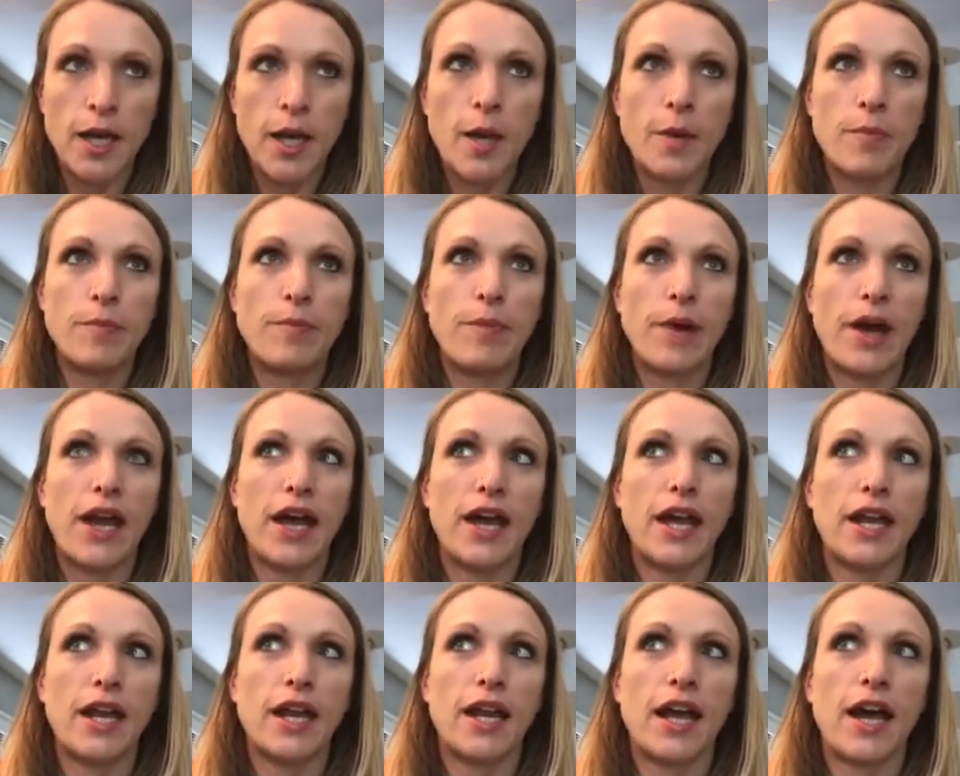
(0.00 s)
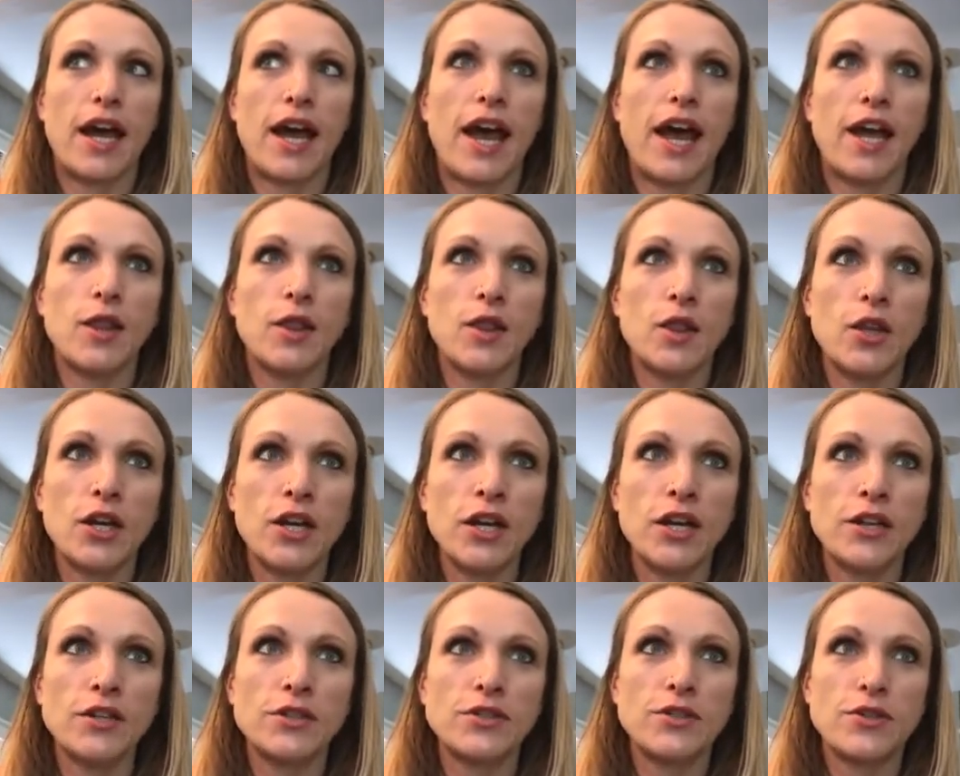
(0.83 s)
But I
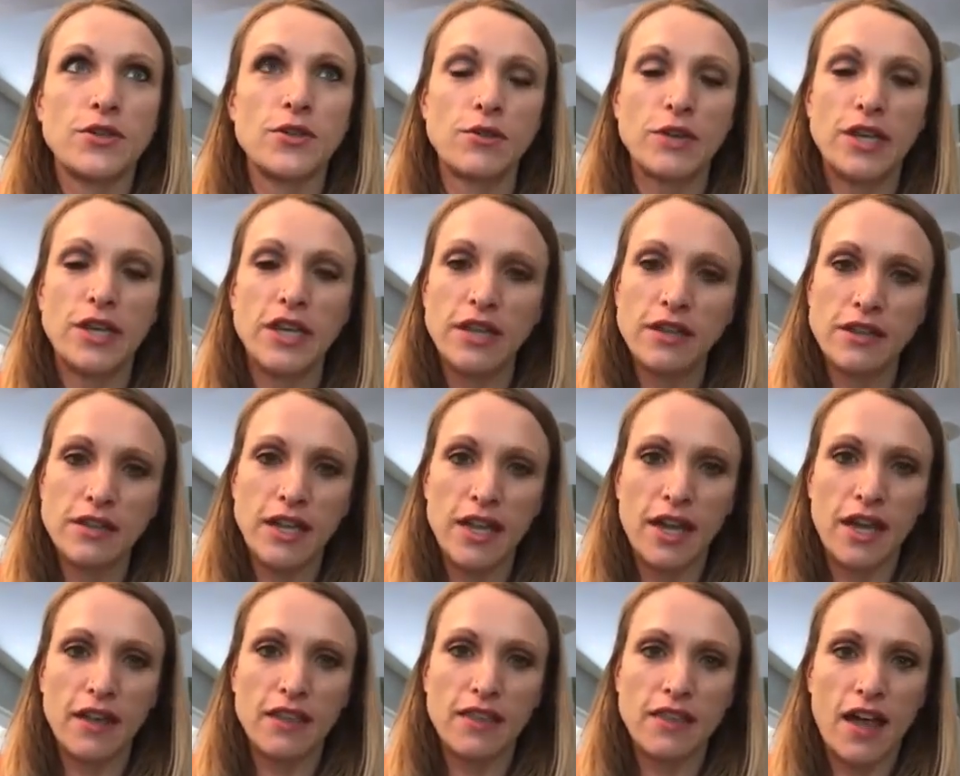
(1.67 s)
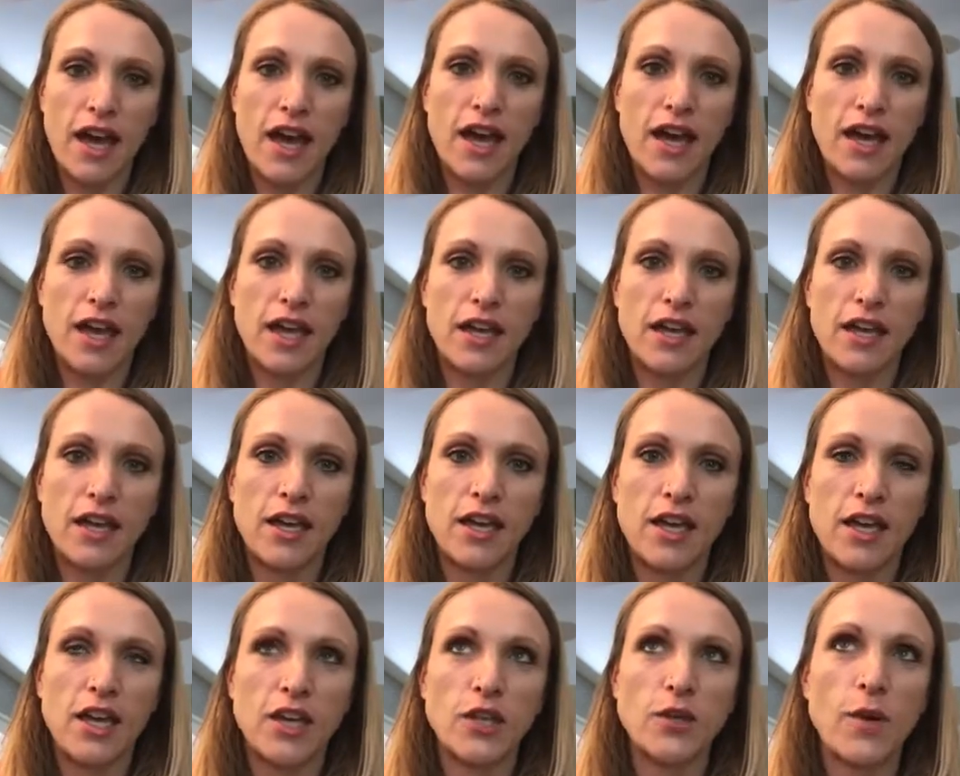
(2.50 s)
learned through healing that
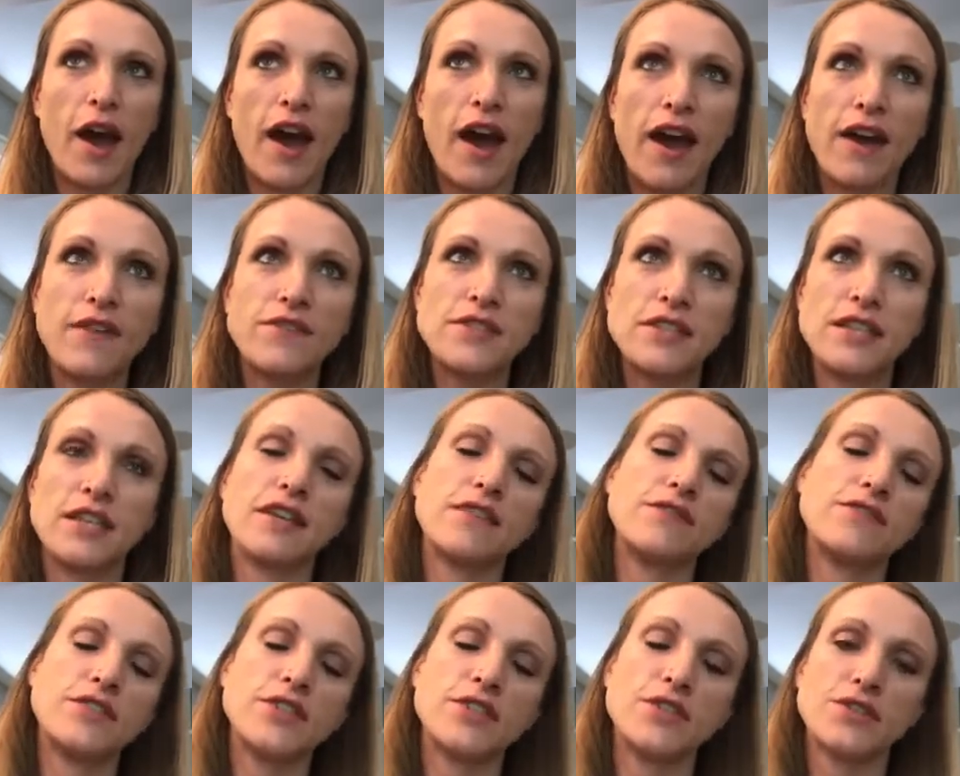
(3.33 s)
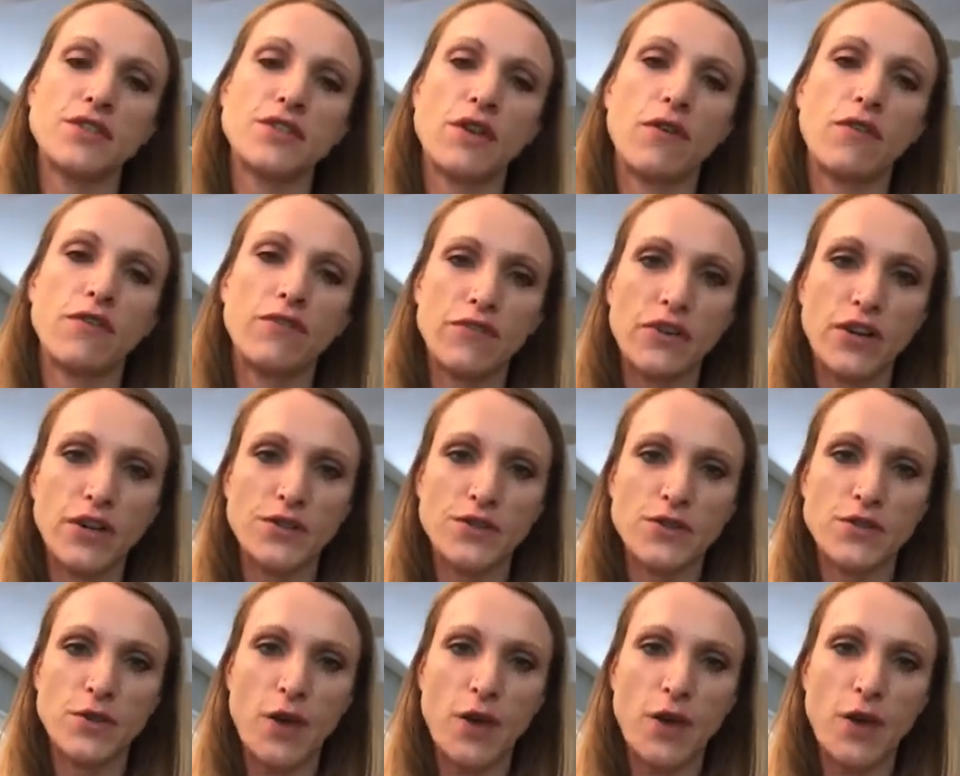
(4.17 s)
you have to give to yourself first.